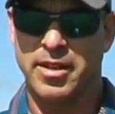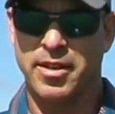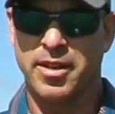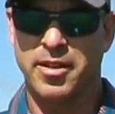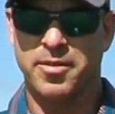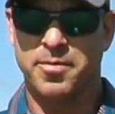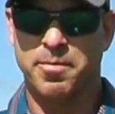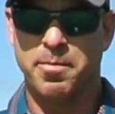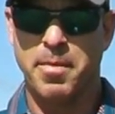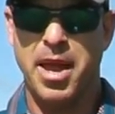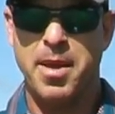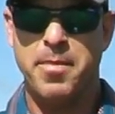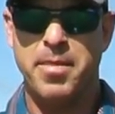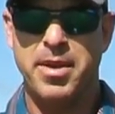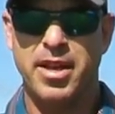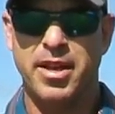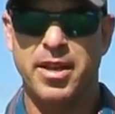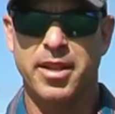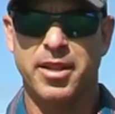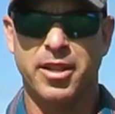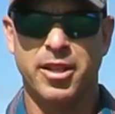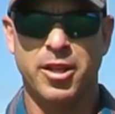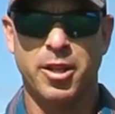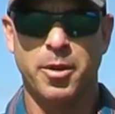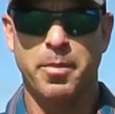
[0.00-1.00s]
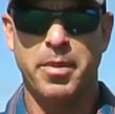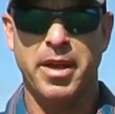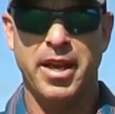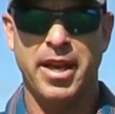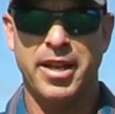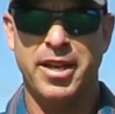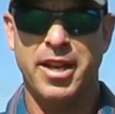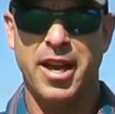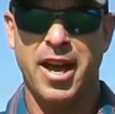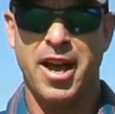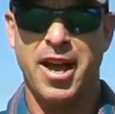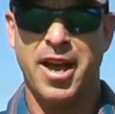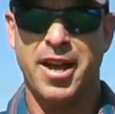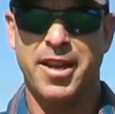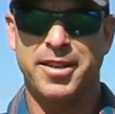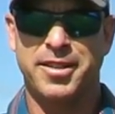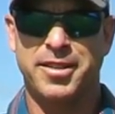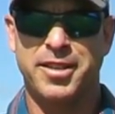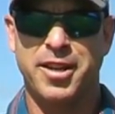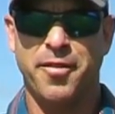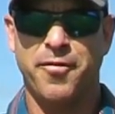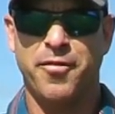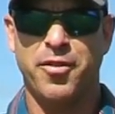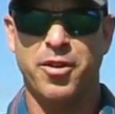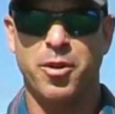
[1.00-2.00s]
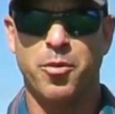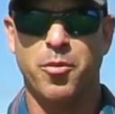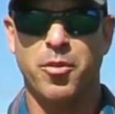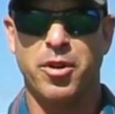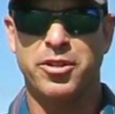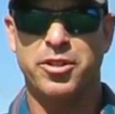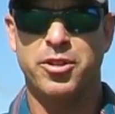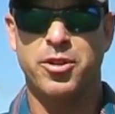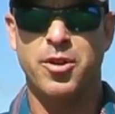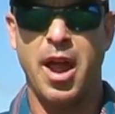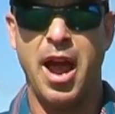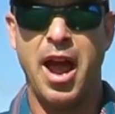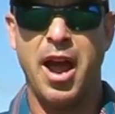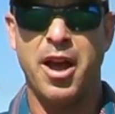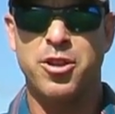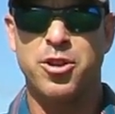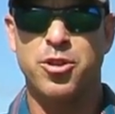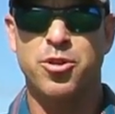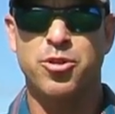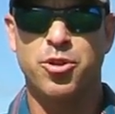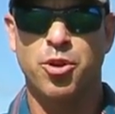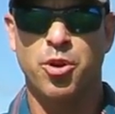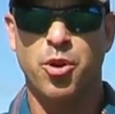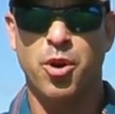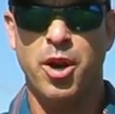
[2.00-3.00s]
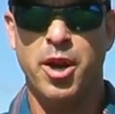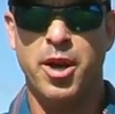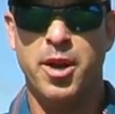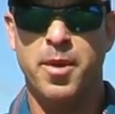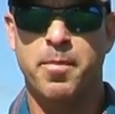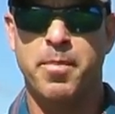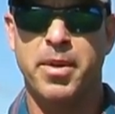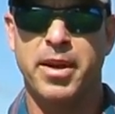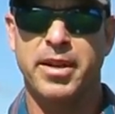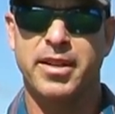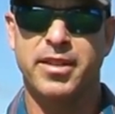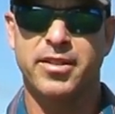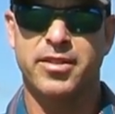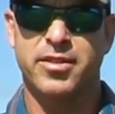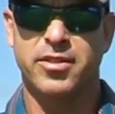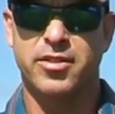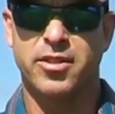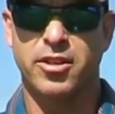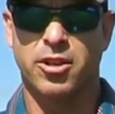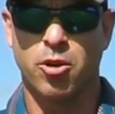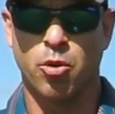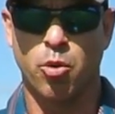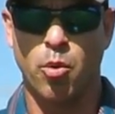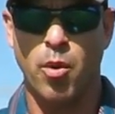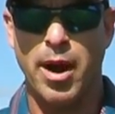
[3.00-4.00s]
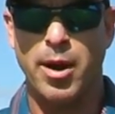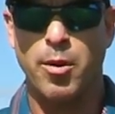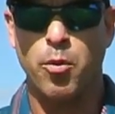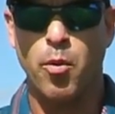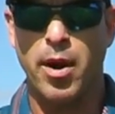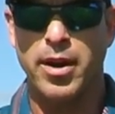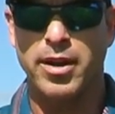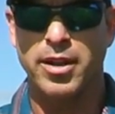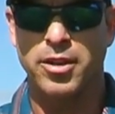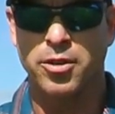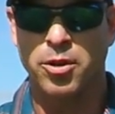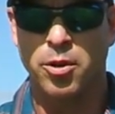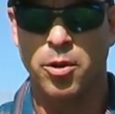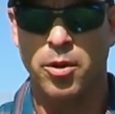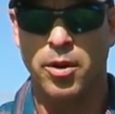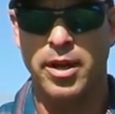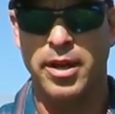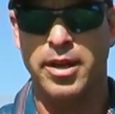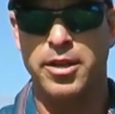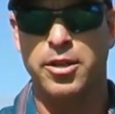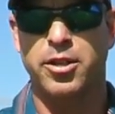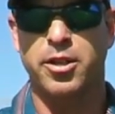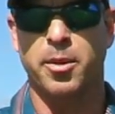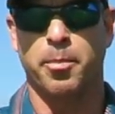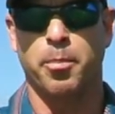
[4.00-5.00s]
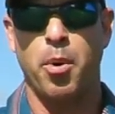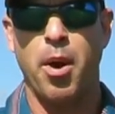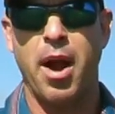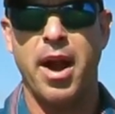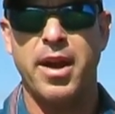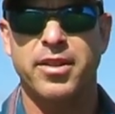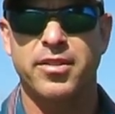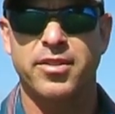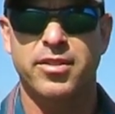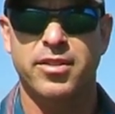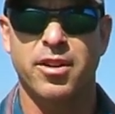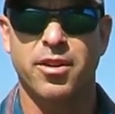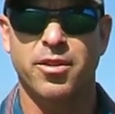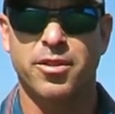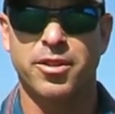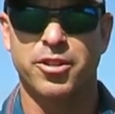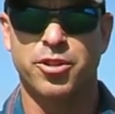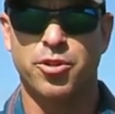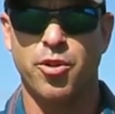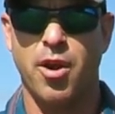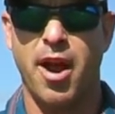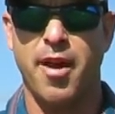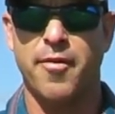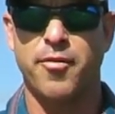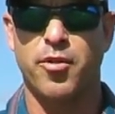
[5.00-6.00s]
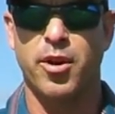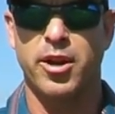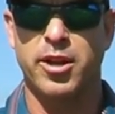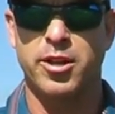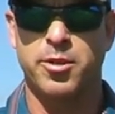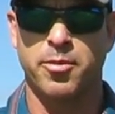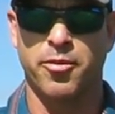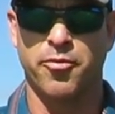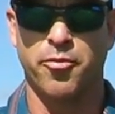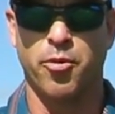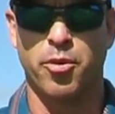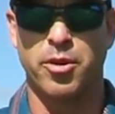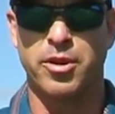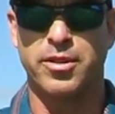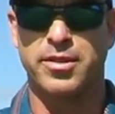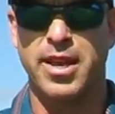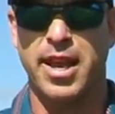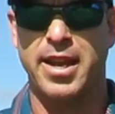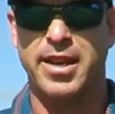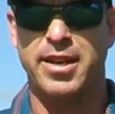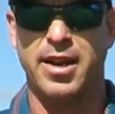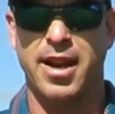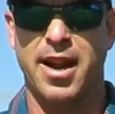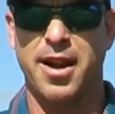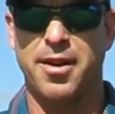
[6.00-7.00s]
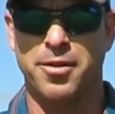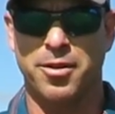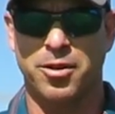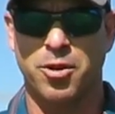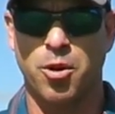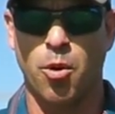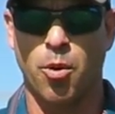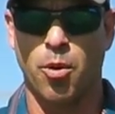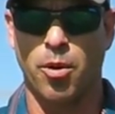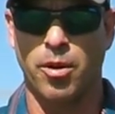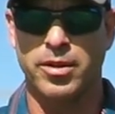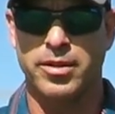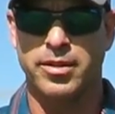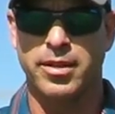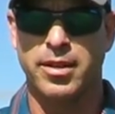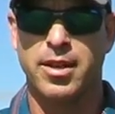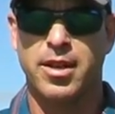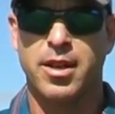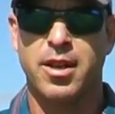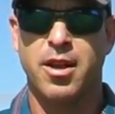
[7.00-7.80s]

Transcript: it's maybe a little bit uh, different than what you how you do it, but this is the correct way to do it, and you can practice it on the driving range before you take it out on the course.